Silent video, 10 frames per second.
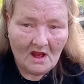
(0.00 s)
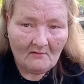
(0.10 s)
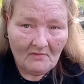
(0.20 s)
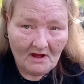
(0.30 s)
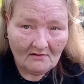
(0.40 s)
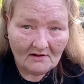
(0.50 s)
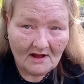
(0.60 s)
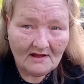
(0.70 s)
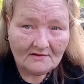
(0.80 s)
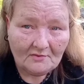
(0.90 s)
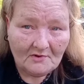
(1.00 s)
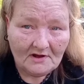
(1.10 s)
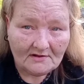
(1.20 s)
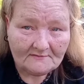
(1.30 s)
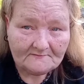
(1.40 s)
About last
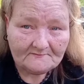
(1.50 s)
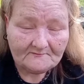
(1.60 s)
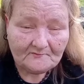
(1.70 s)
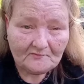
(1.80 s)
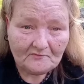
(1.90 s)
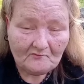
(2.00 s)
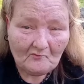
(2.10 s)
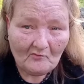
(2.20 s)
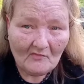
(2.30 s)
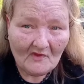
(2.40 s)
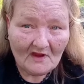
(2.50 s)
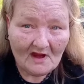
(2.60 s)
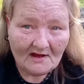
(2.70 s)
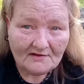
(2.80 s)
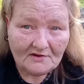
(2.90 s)
week,
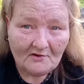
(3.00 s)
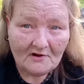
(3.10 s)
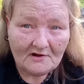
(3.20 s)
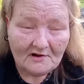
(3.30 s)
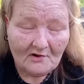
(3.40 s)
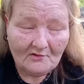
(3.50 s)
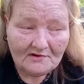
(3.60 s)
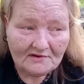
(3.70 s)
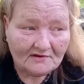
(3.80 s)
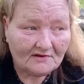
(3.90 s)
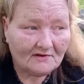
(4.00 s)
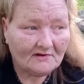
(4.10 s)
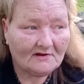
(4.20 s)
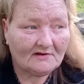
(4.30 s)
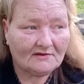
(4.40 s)
I started noticing,
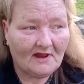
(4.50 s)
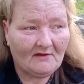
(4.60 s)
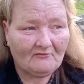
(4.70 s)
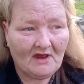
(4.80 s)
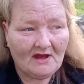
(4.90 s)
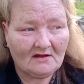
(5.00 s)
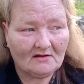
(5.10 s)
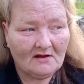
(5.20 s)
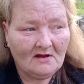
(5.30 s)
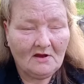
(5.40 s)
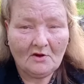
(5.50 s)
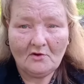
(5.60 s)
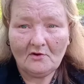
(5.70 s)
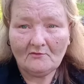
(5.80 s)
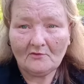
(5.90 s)
because I've got
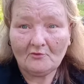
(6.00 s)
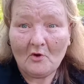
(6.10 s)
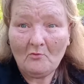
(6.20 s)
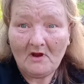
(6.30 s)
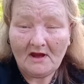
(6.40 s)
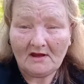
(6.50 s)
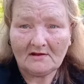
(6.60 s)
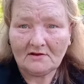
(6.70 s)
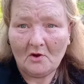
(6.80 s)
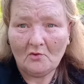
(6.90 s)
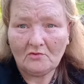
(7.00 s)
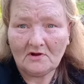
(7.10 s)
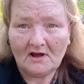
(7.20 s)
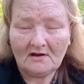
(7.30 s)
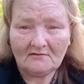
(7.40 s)
grow bags holding
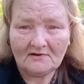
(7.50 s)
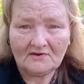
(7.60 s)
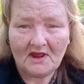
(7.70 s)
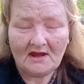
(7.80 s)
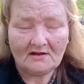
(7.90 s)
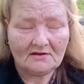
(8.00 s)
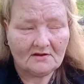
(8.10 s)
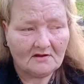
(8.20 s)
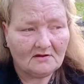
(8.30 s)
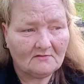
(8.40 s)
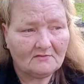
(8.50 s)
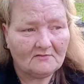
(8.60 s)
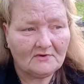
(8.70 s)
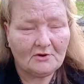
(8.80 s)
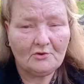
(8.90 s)
down the sides of
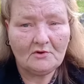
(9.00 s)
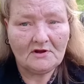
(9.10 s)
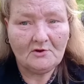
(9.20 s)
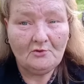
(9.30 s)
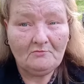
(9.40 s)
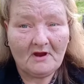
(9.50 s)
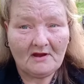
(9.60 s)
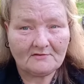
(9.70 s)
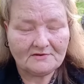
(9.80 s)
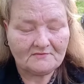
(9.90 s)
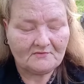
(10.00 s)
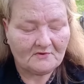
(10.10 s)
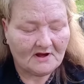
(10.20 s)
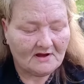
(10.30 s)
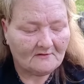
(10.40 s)
the Hootie Hoop house for
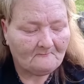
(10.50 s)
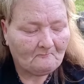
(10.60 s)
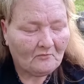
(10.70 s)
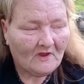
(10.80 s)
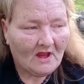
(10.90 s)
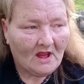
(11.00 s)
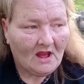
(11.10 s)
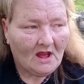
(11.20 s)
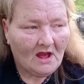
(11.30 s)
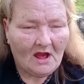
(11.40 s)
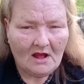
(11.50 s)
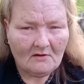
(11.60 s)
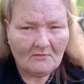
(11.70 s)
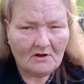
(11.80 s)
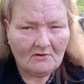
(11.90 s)
now. And
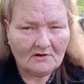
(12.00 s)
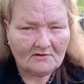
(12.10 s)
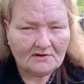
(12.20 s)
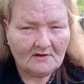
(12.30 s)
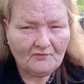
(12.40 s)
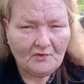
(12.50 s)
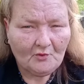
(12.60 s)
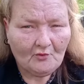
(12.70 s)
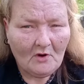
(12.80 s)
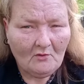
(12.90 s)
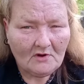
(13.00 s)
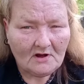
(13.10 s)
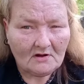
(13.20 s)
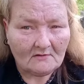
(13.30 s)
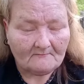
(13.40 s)
I'm going, there's something growing
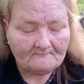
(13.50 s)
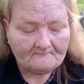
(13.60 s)
in them.